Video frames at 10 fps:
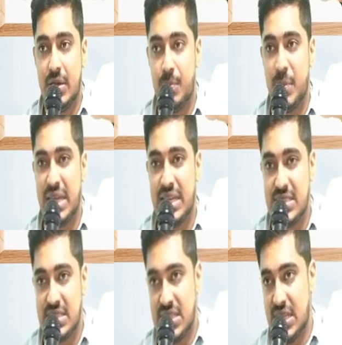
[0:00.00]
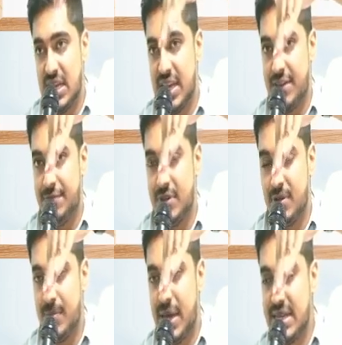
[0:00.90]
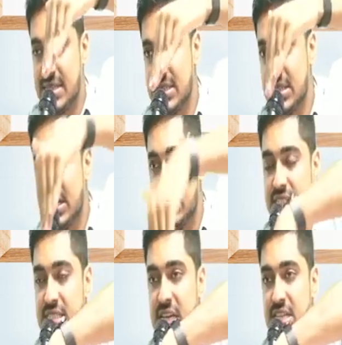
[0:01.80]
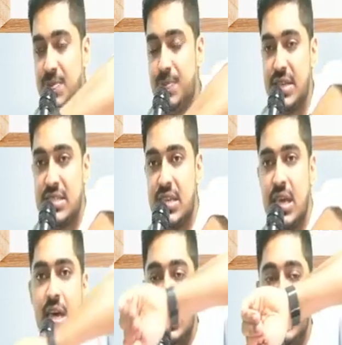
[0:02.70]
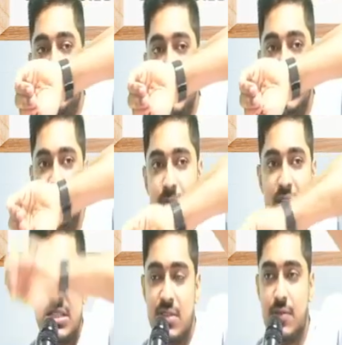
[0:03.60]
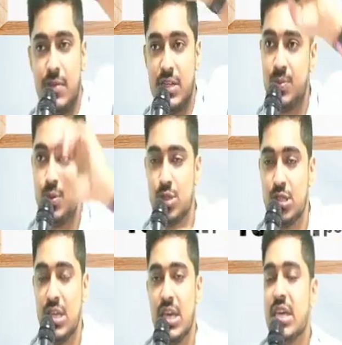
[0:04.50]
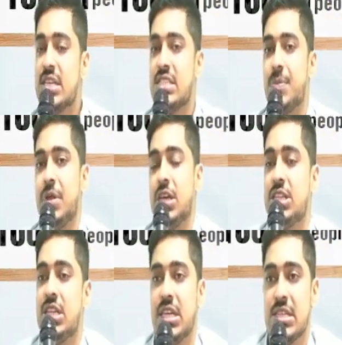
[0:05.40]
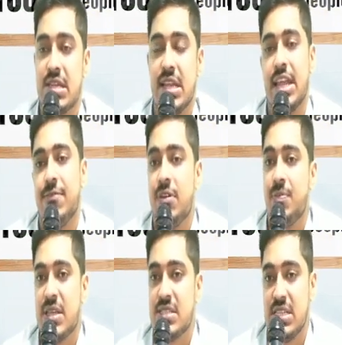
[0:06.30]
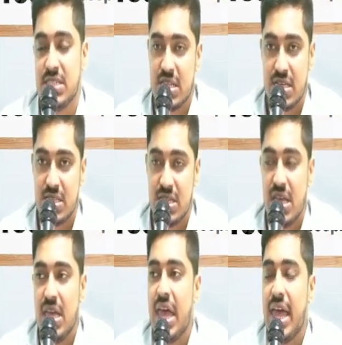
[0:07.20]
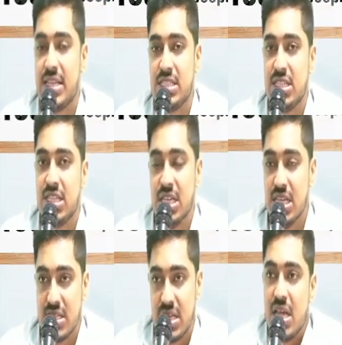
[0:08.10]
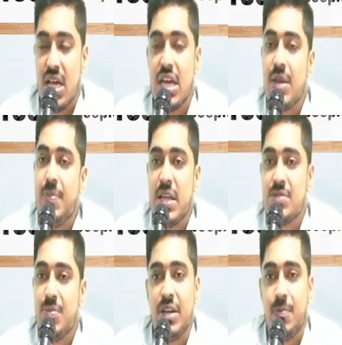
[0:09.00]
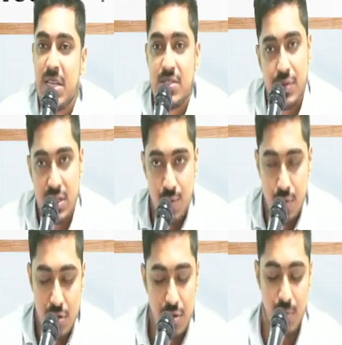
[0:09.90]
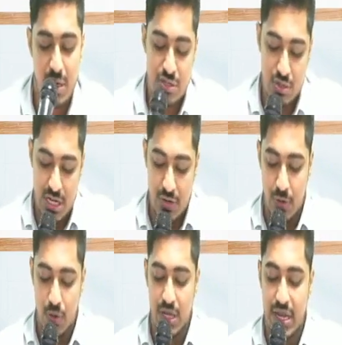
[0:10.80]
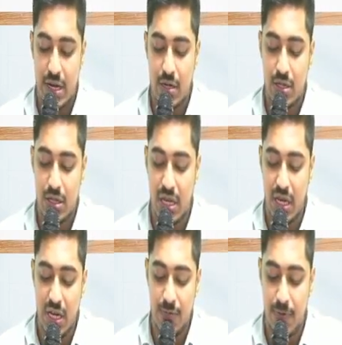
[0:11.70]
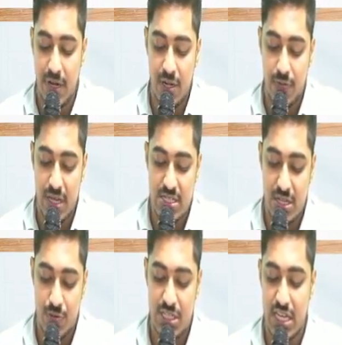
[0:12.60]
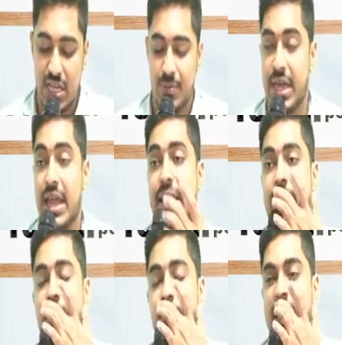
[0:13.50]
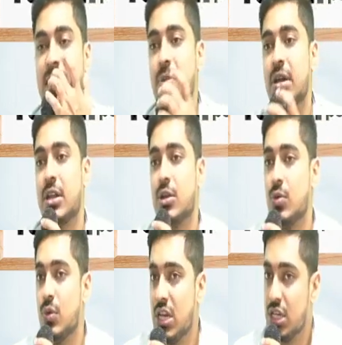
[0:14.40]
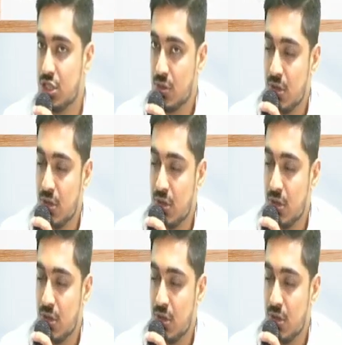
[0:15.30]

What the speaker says: minus left minus discharge plus replace plus fresh post. Separation is left plus discharge. Accession is replacement plus fresh post. Based on that, we told there are three different ways in which I can be calculating my labor turnover ratio.